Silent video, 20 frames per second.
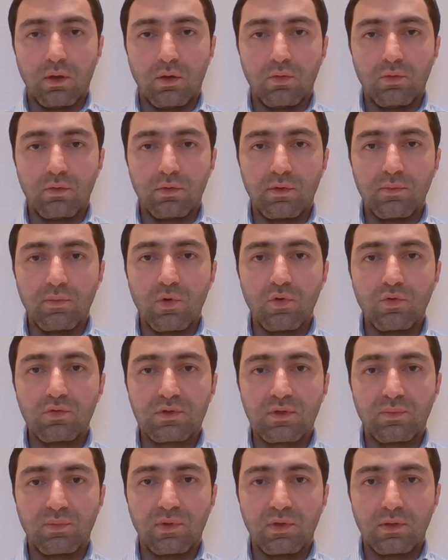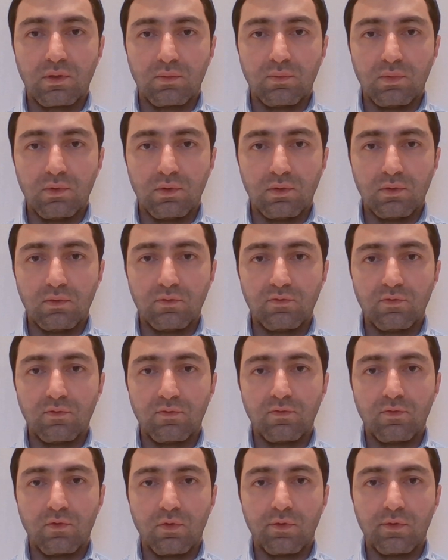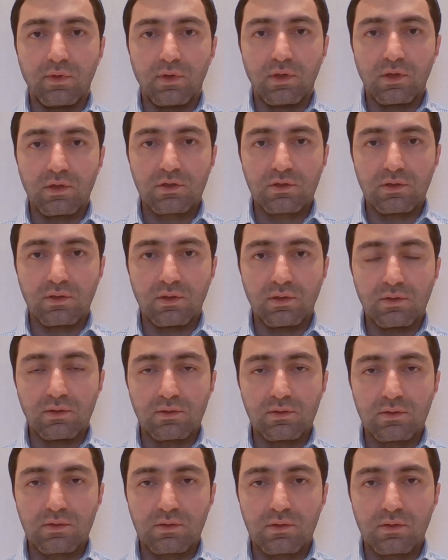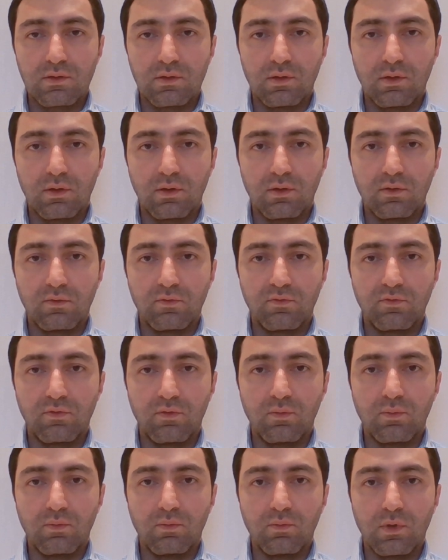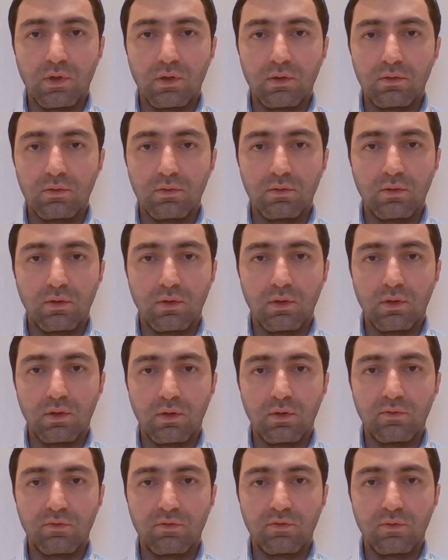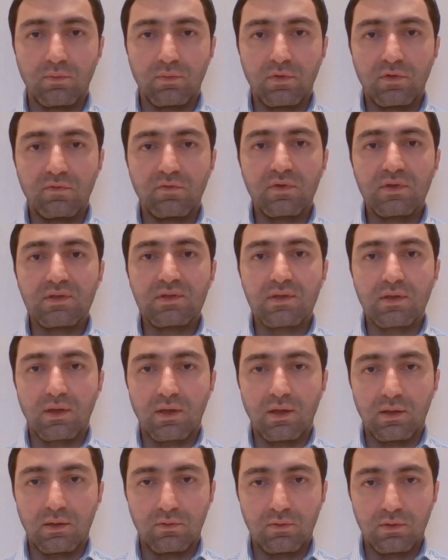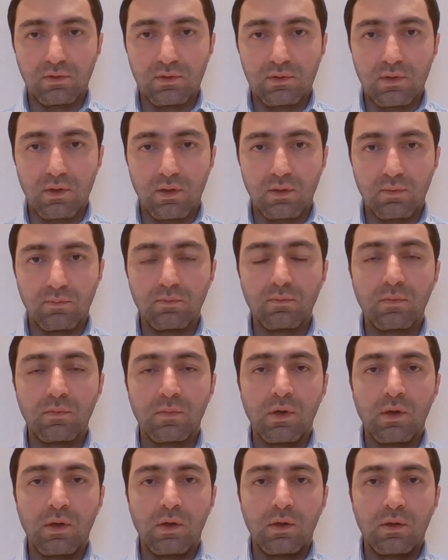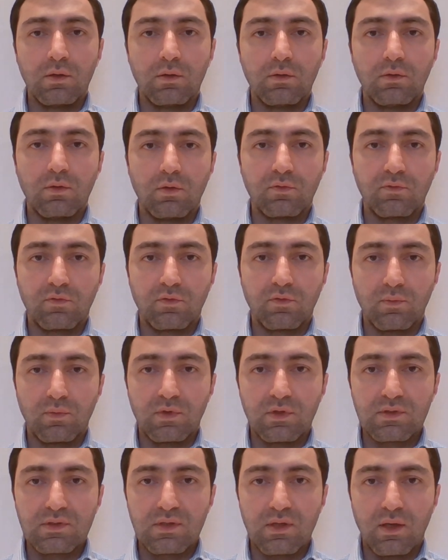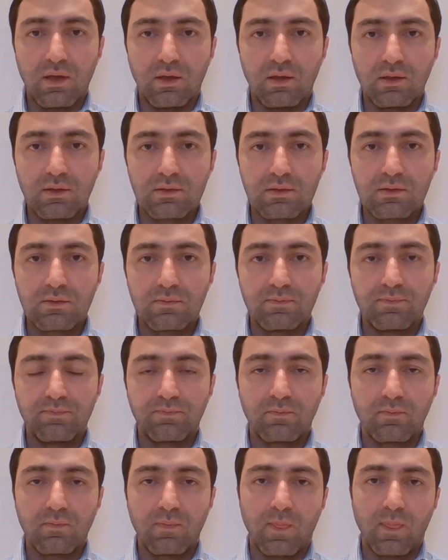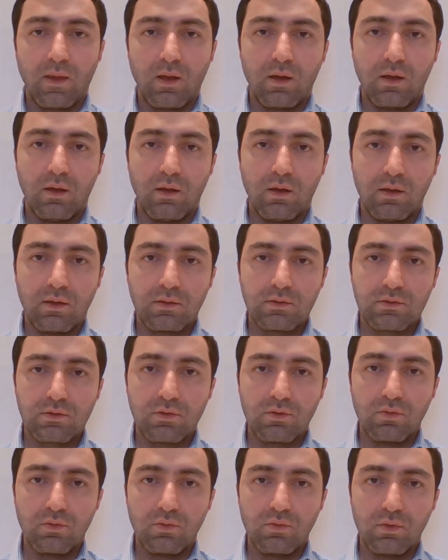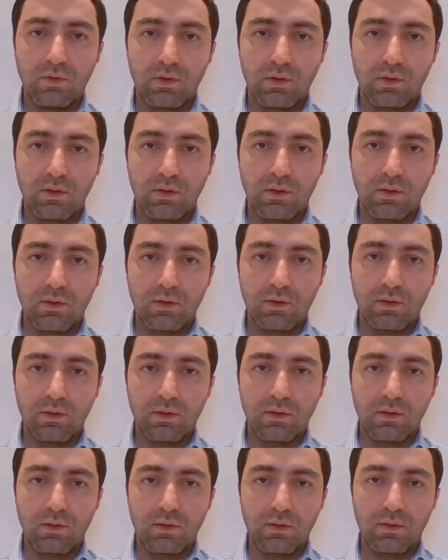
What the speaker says: or the most applicable for foreign nationals from the visa countries, yeah, not from the CIS. So uh,